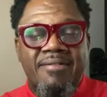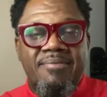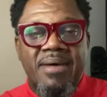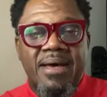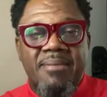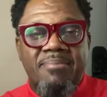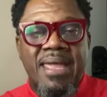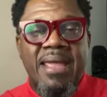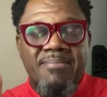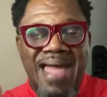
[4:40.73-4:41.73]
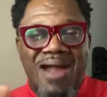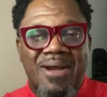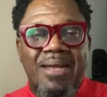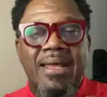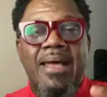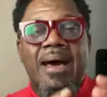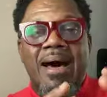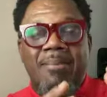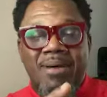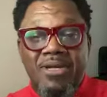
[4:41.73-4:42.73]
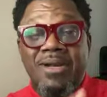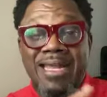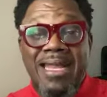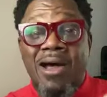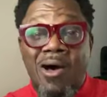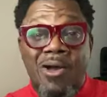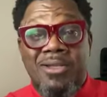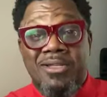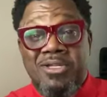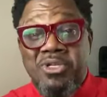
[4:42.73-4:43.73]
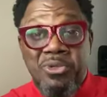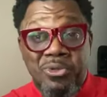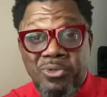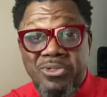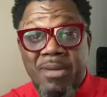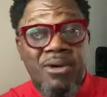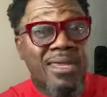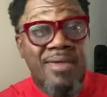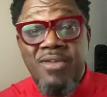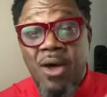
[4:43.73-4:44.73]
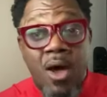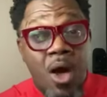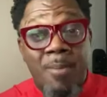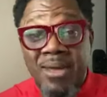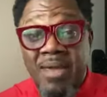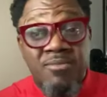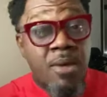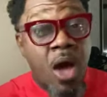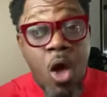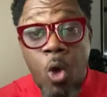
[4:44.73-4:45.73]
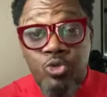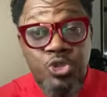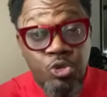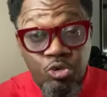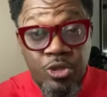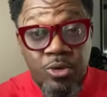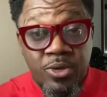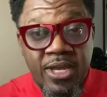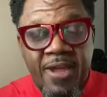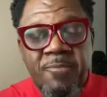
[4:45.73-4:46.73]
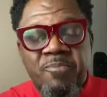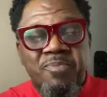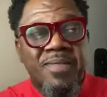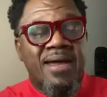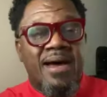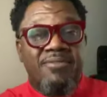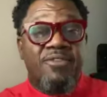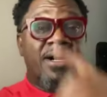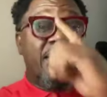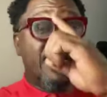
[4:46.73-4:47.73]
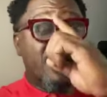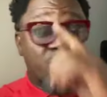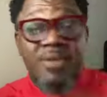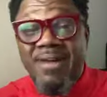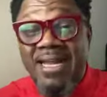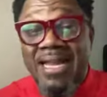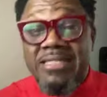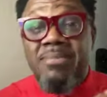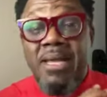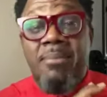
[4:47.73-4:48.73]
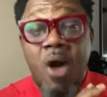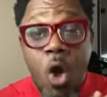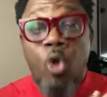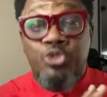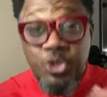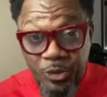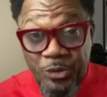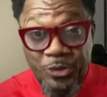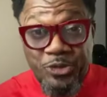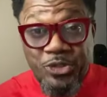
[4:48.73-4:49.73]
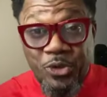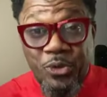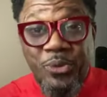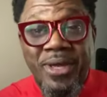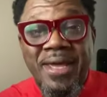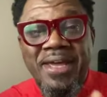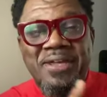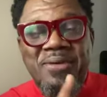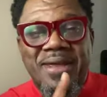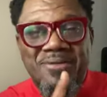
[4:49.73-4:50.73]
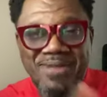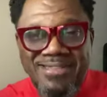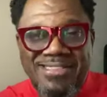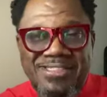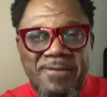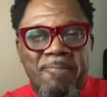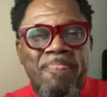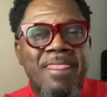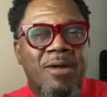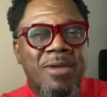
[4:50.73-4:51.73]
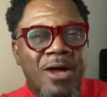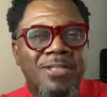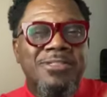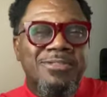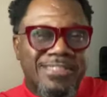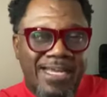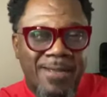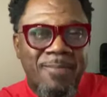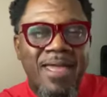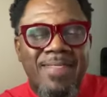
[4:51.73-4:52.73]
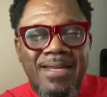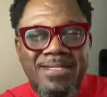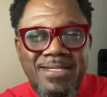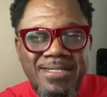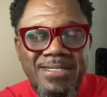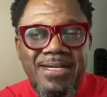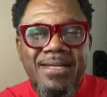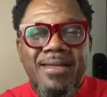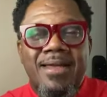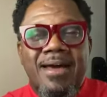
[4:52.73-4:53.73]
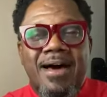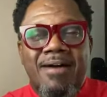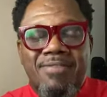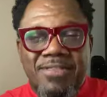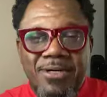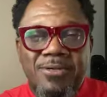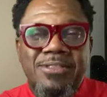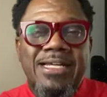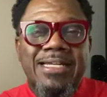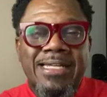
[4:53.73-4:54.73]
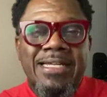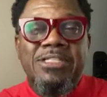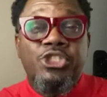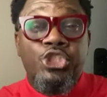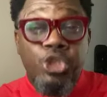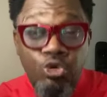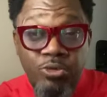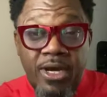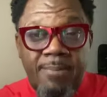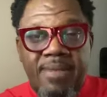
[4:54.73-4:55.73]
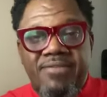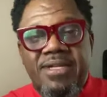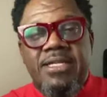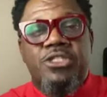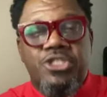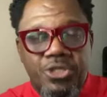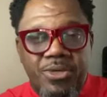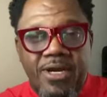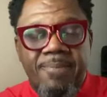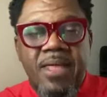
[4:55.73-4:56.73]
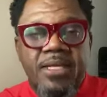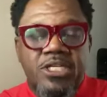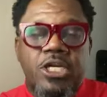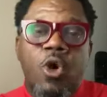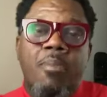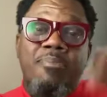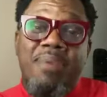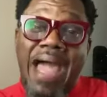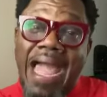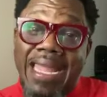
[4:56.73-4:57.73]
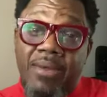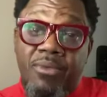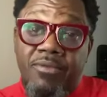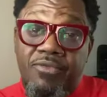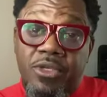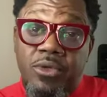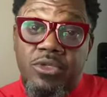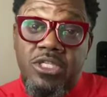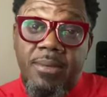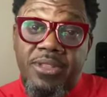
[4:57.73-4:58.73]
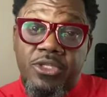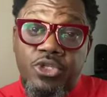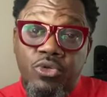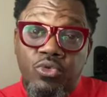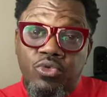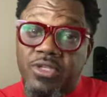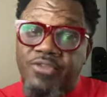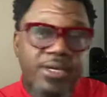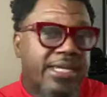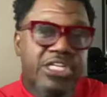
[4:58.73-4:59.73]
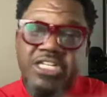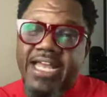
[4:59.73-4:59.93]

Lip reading: of being married, but you're getting all of the tools. I'm gonna give them all to you, okay? for $125. I'm gonna give them all to you so you can register. And we also say that it's good for those that need a tune-up. If you need a tune-up, to go back and review some of the tools. If you didn't